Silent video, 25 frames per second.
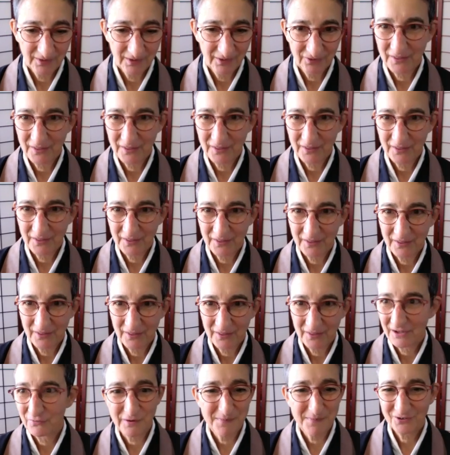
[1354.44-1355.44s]
So
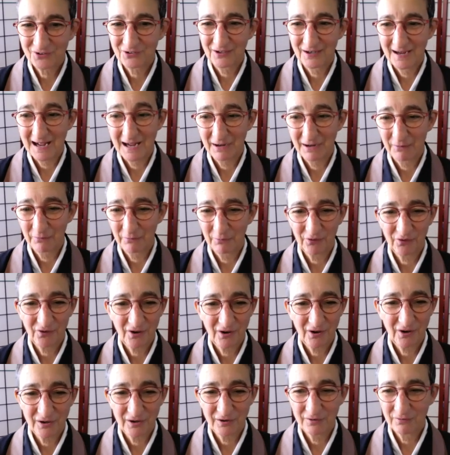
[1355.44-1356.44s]
thank you very
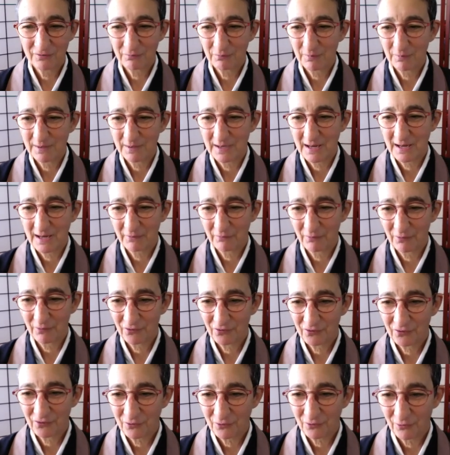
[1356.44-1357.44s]
much. I was
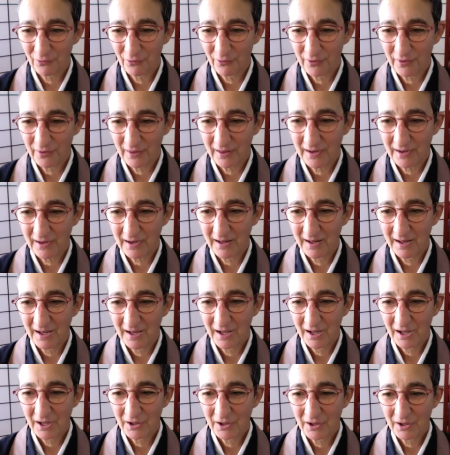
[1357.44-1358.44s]
heartened when I was
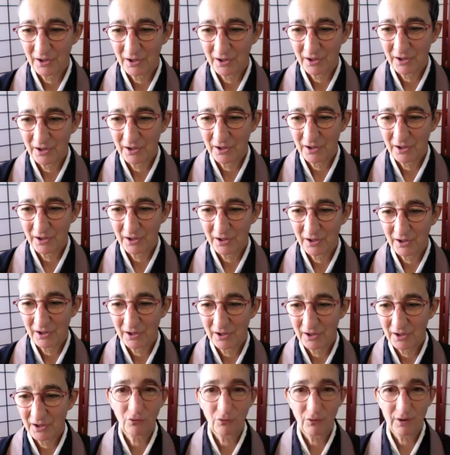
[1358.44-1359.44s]
told that
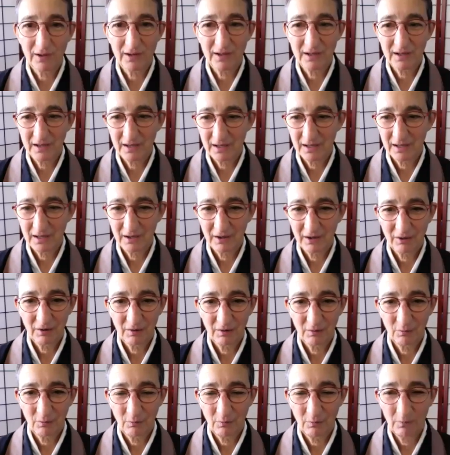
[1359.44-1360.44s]
enjoy
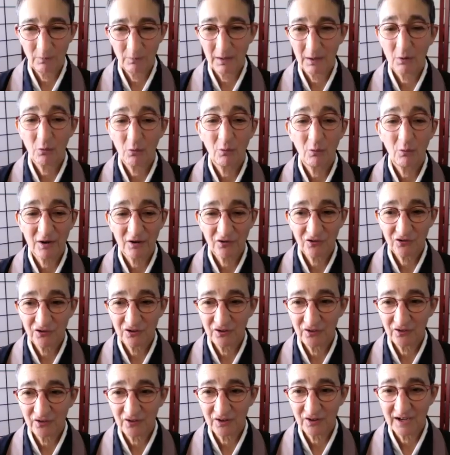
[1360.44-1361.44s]

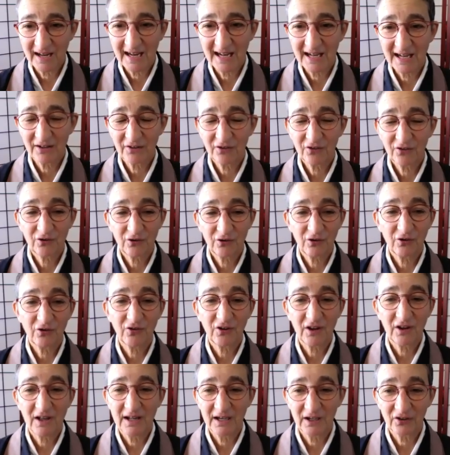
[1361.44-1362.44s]
questions and
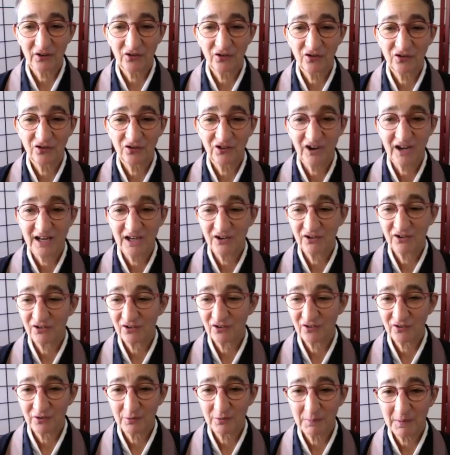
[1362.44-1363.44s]
answers and
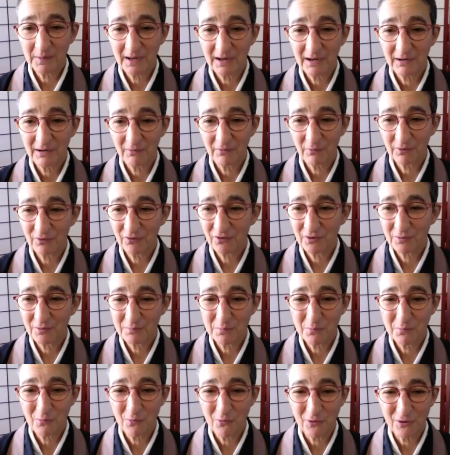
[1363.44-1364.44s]
exchanges
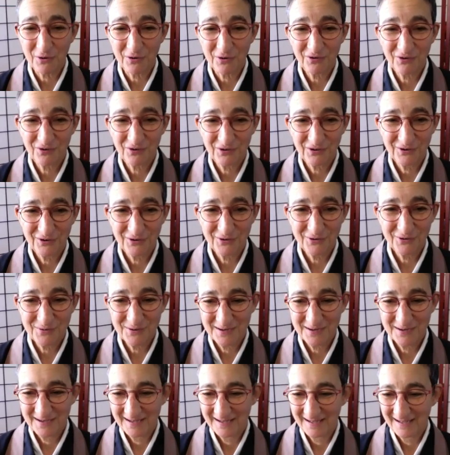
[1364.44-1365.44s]
about what's important
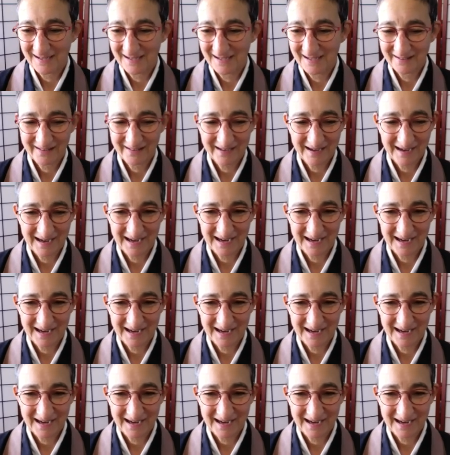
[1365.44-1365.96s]
to you.